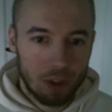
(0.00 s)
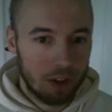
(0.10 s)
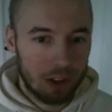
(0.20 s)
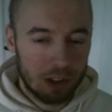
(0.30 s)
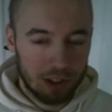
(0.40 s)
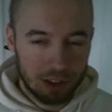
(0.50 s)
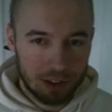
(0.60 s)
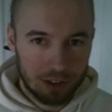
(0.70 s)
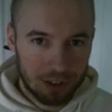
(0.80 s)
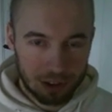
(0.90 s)
There are
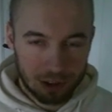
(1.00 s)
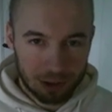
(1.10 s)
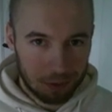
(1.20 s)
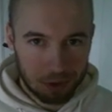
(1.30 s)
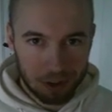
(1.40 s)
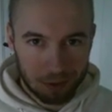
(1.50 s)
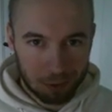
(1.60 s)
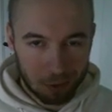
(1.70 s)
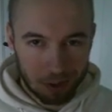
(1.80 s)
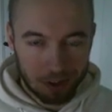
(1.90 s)
links in the description if
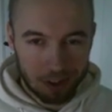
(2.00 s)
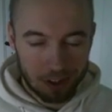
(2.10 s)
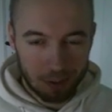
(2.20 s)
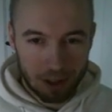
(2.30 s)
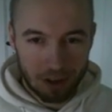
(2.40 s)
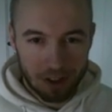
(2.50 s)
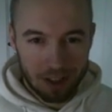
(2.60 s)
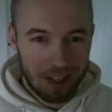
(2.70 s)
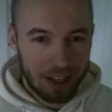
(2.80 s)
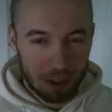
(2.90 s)
you want to check them out.
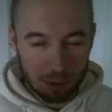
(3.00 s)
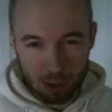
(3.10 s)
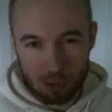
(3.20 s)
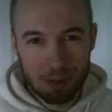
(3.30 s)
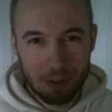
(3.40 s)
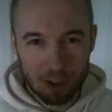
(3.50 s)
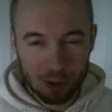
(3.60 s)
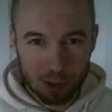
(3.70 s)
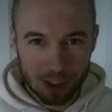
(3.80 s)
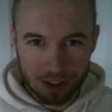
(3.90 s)
I'll be streaming on
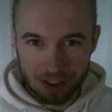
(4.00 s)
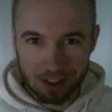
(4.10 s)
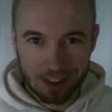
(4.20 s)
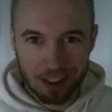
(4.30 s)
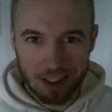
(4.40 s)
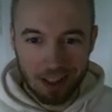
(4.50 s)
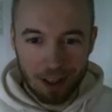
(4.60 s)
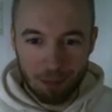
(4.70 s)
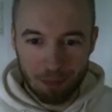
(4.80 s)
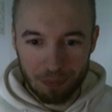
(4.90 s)
Twitch,
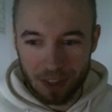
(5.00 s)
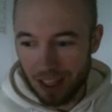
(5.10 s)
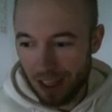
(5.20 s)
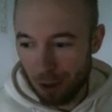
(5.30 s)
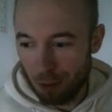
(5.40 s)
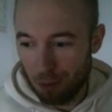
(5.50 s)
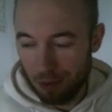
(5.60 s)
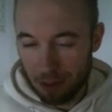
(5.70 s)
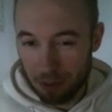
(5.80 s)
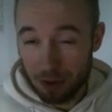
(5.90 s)

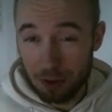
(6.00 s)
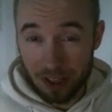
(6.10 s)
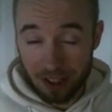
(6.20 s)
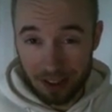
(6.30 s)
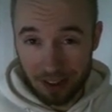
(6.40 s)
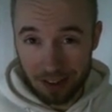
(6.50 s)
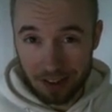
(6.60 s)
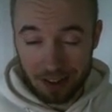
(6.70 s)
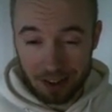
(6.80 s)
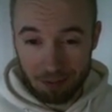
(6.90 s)
maybe tonight.
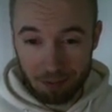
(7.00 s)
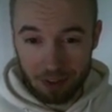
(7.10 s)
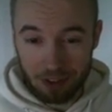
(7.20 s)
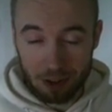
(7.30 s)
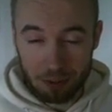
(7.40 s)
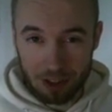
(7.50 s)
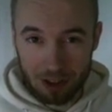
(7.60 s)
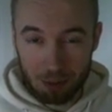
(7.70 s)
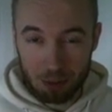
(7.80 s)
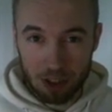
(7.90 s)
It comes
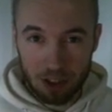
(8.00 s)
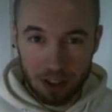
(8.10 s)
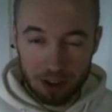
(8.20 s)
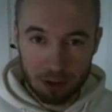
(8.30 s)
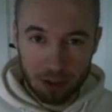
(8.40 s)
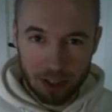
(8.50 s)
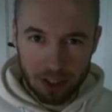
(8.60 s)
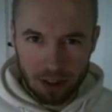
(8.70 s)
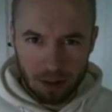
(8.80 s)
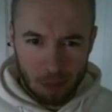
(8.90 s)
out pretty late tonight.